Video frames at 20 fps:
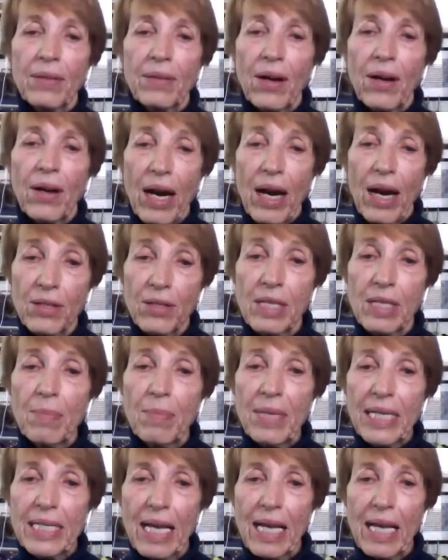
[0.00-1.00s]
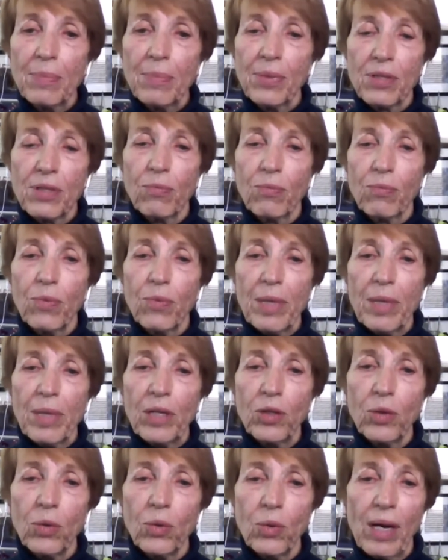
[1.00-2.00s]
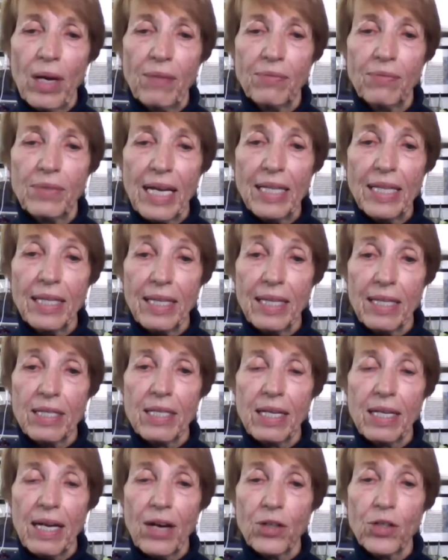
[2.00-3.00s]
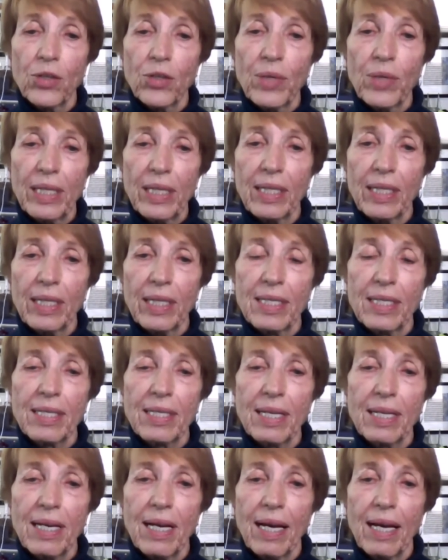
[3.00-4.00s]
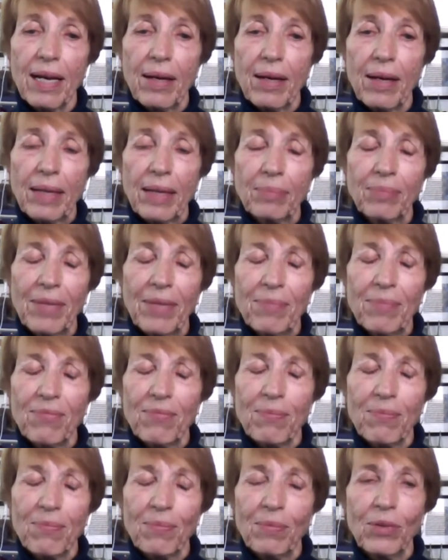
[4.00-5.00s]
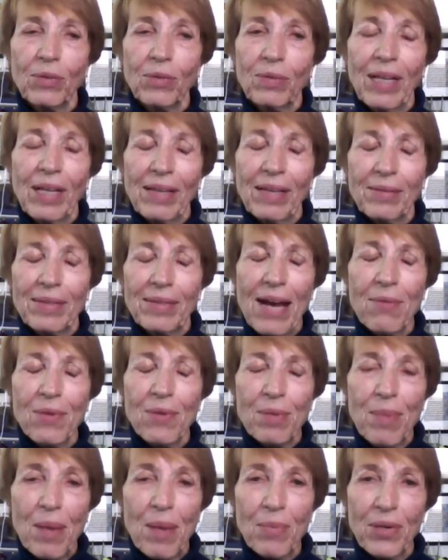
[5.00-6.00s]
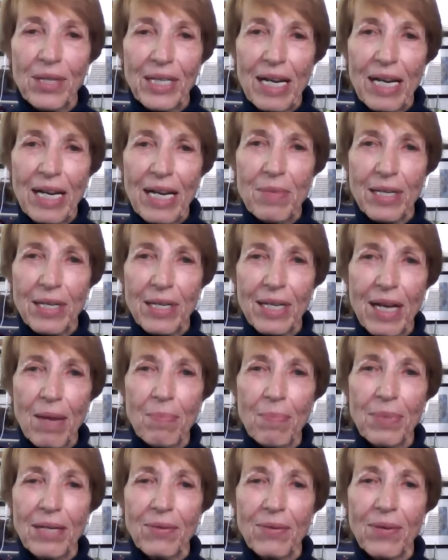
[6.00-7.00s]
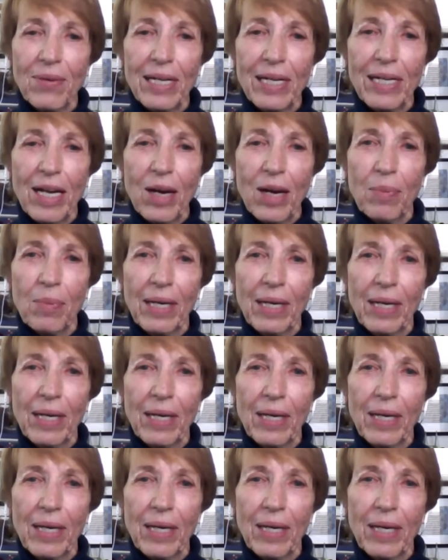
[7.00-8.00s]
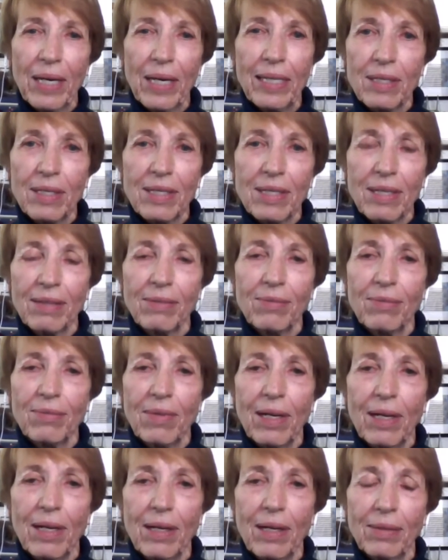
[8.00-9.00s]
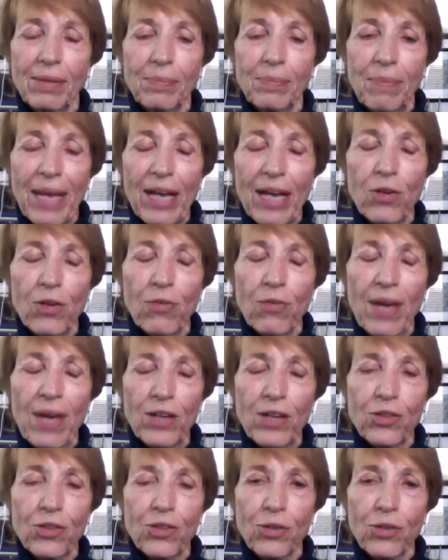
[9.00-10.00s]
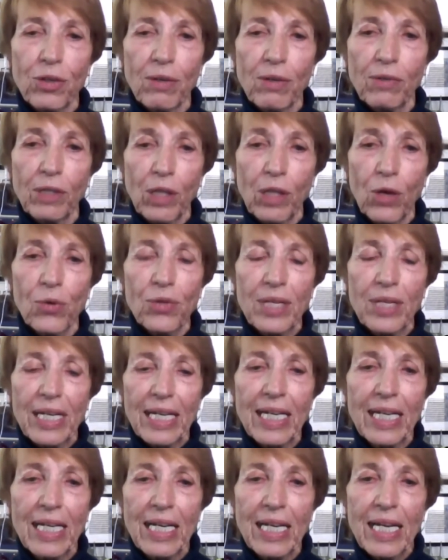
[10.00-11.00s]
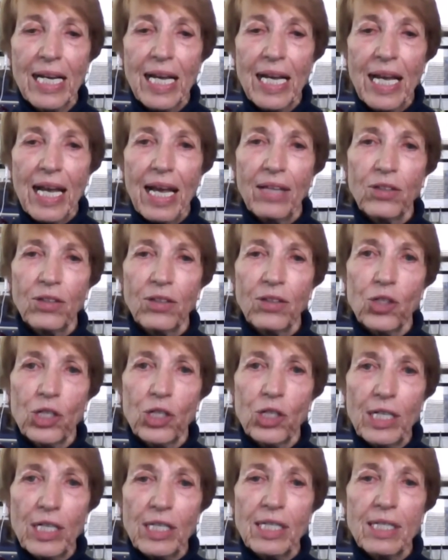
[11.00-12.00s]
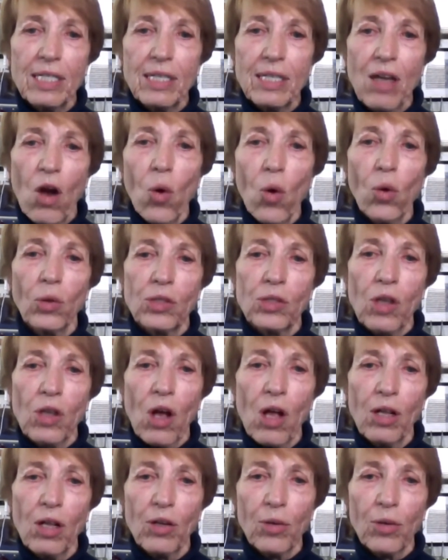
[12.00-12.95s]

there are some examples of women who have done this and are doing this. Uh, I, am not remembering the name of the company right now, but I, it's it's a um, manufacturer of clothing, and she holds